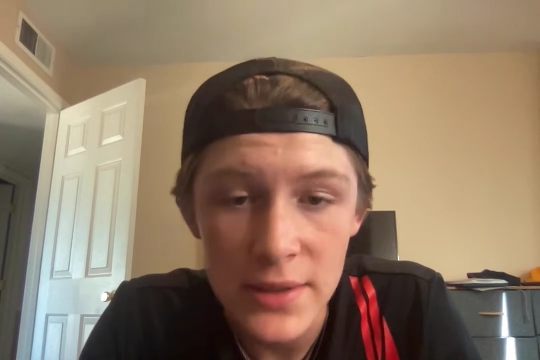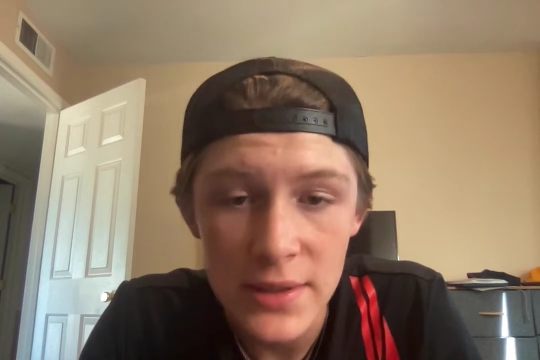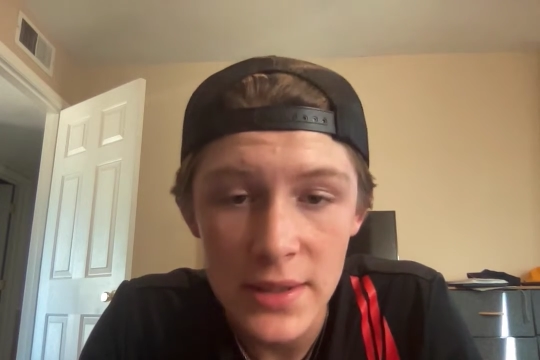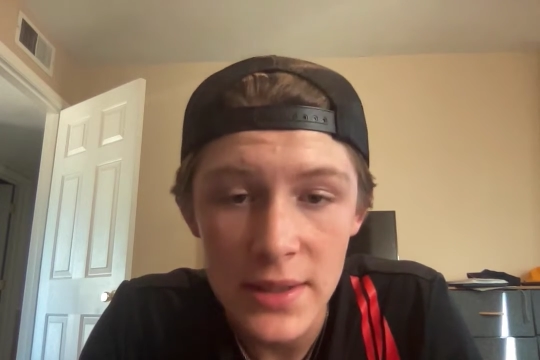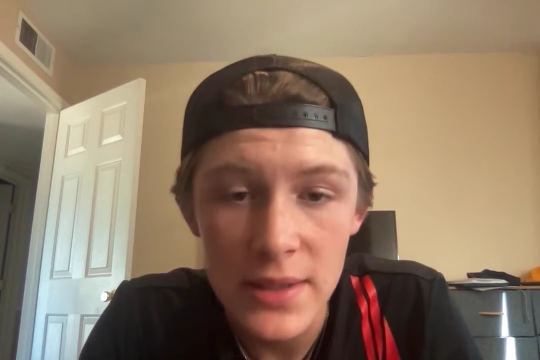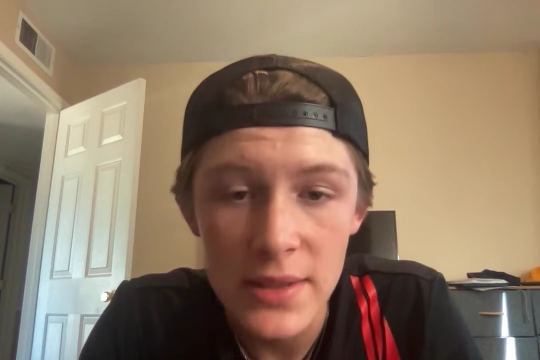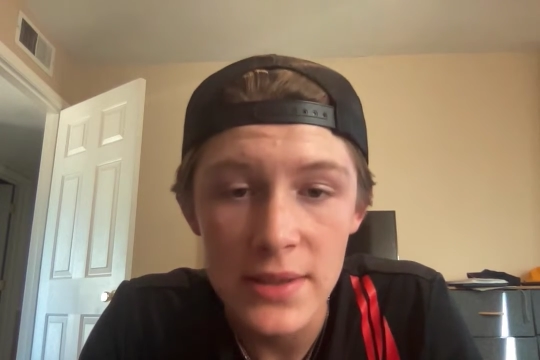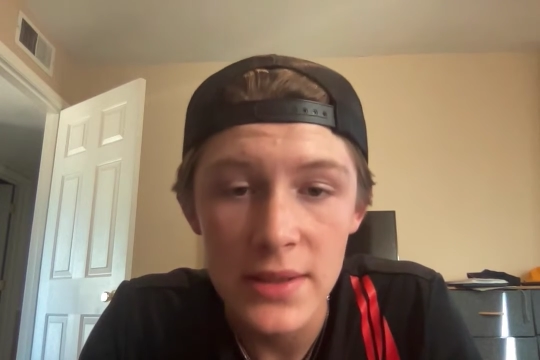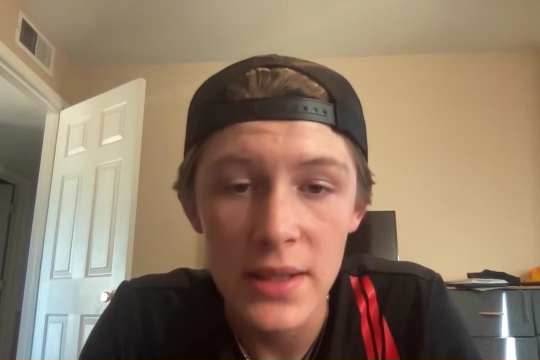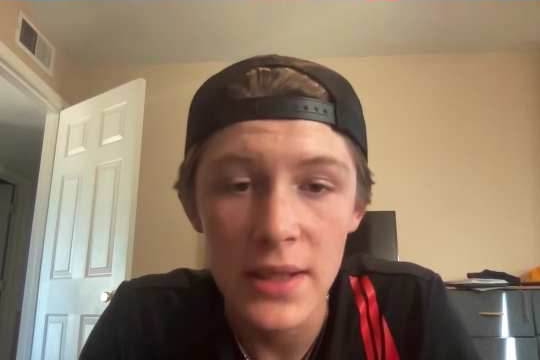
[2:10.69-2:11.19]

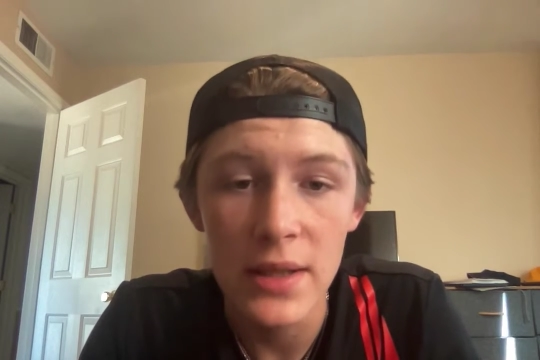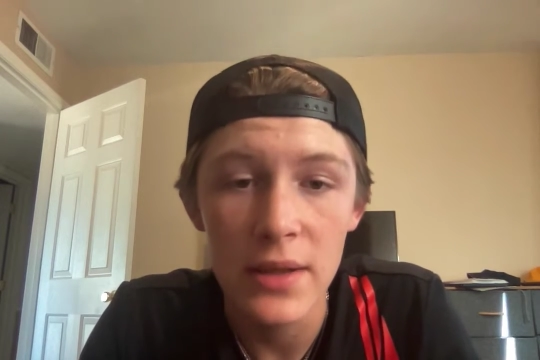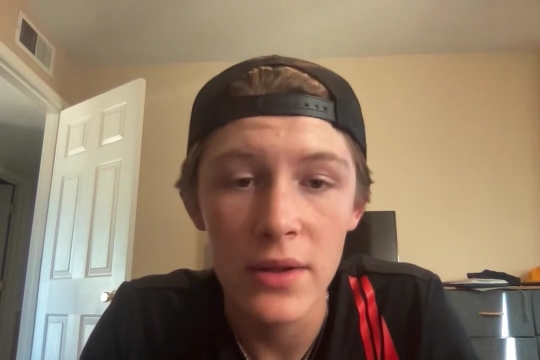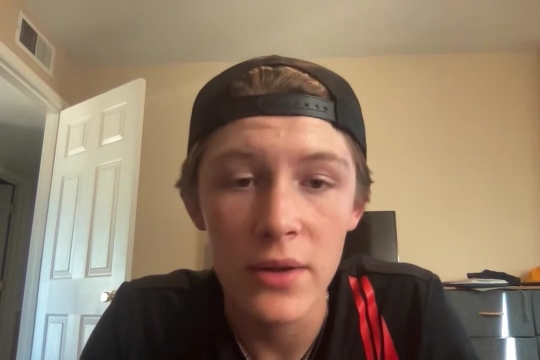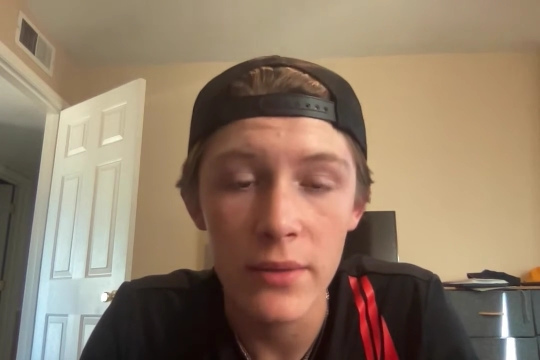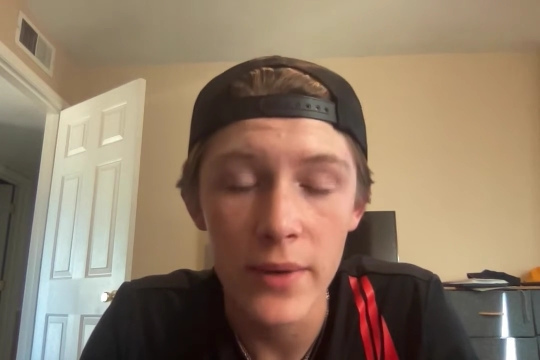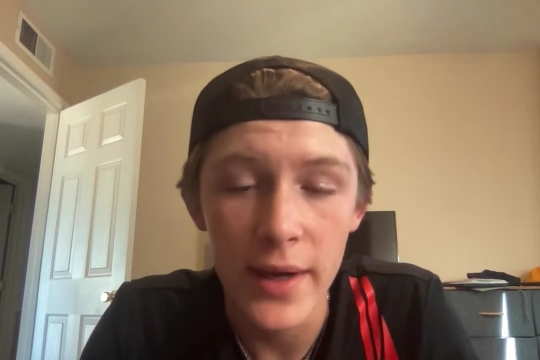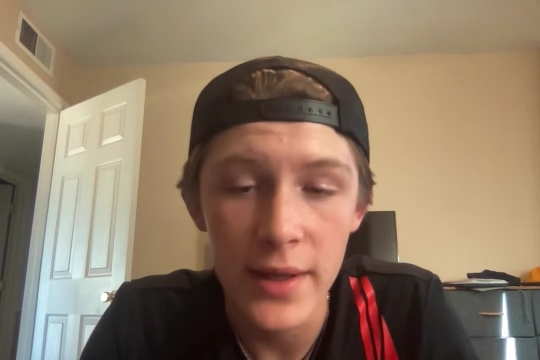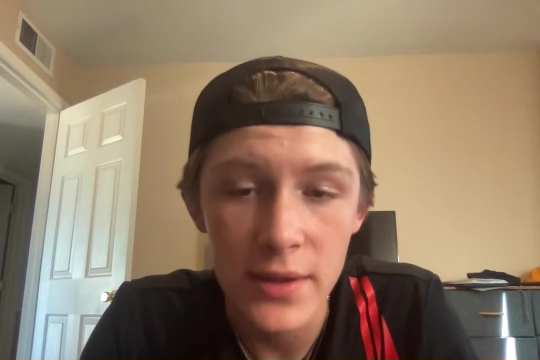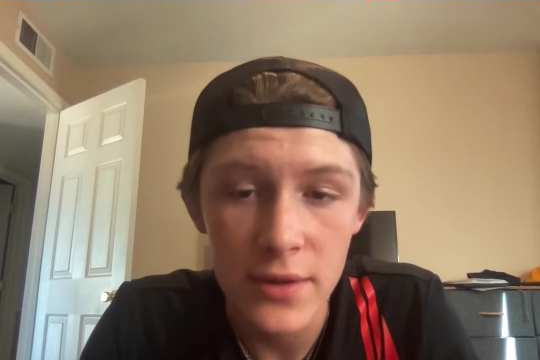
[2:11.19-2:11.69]
citizen,
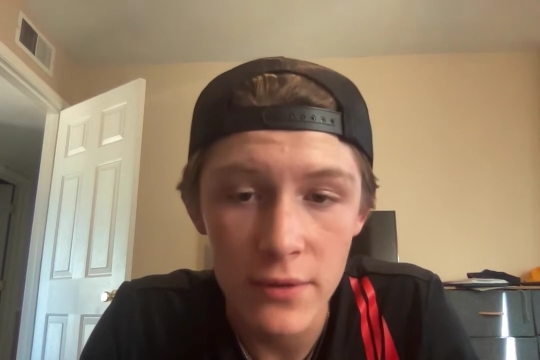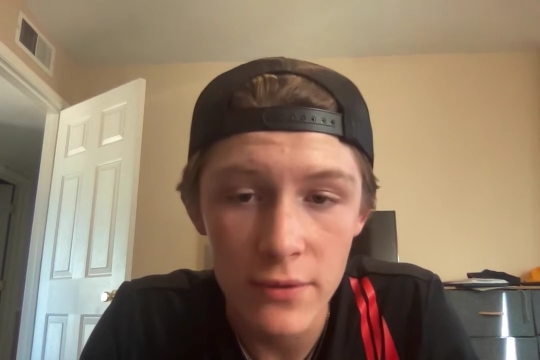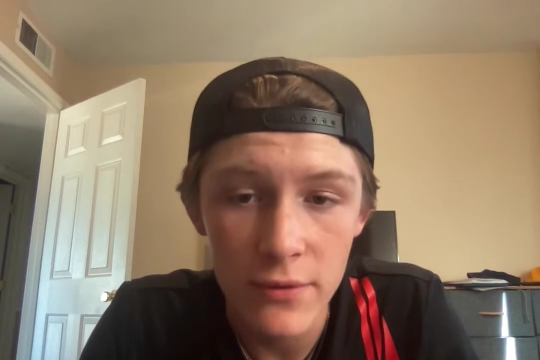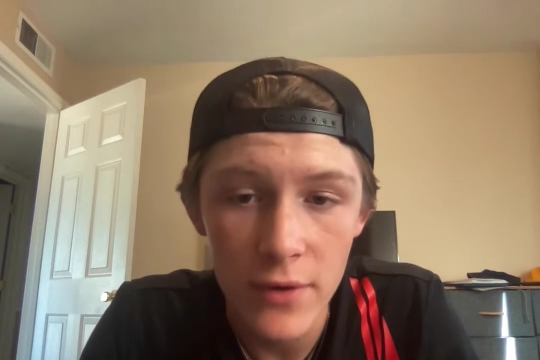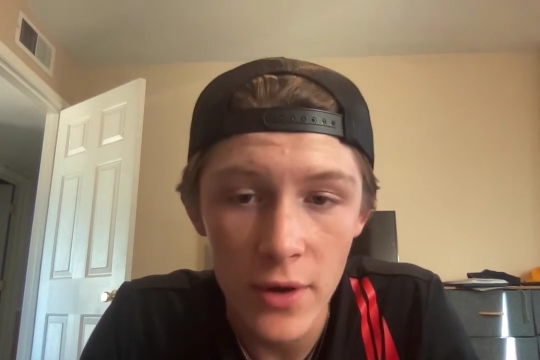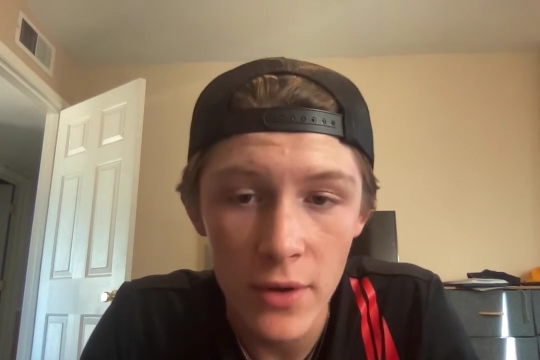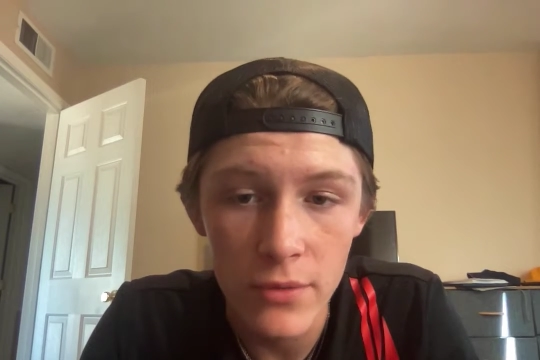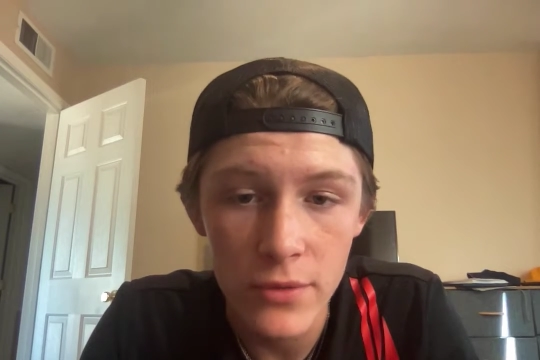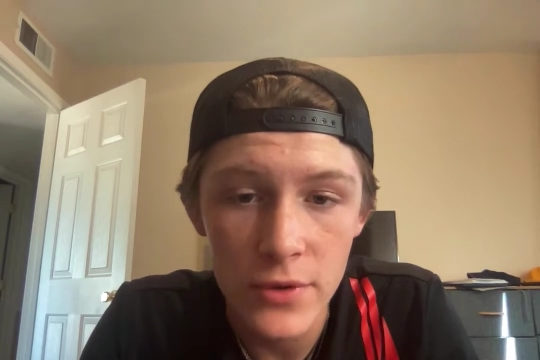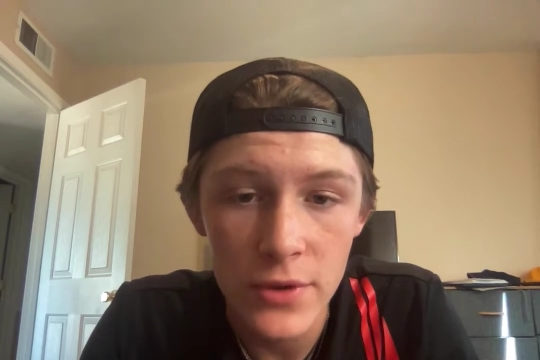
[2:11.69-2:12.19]
the right to
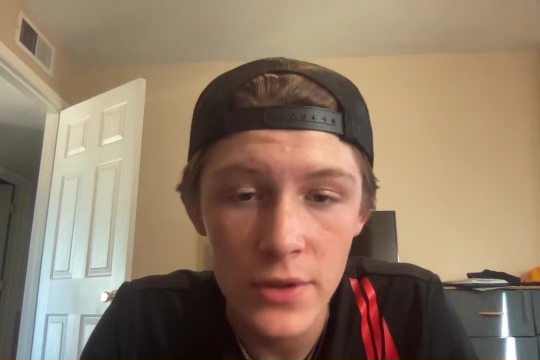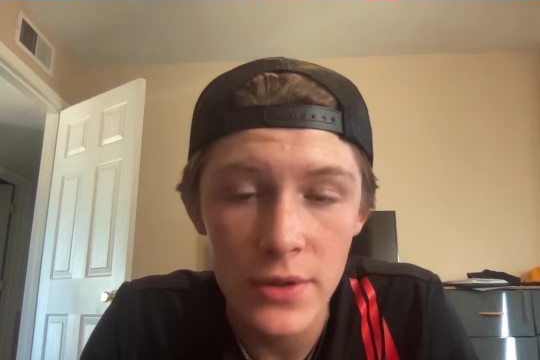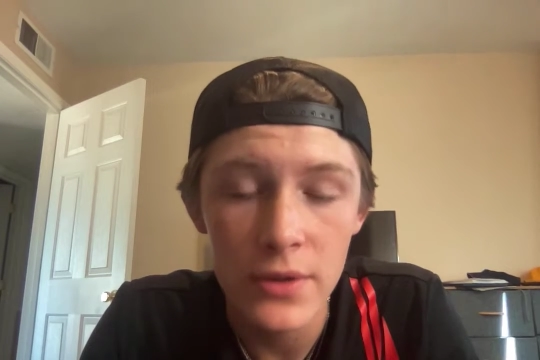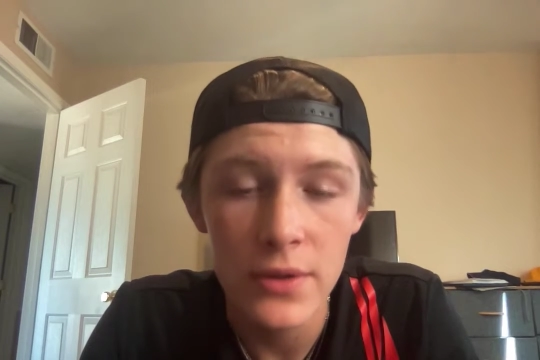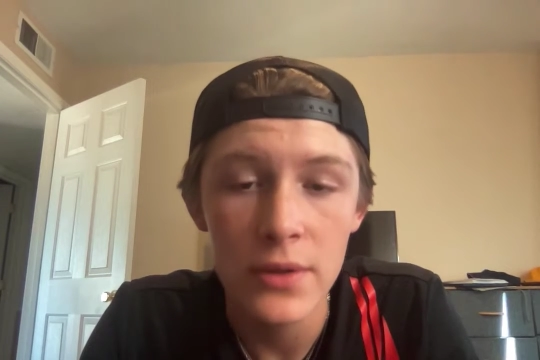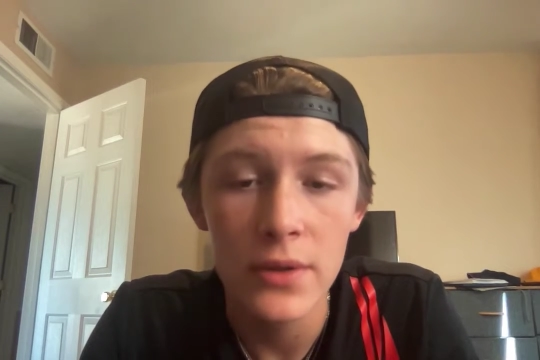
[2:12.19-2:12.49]
vote,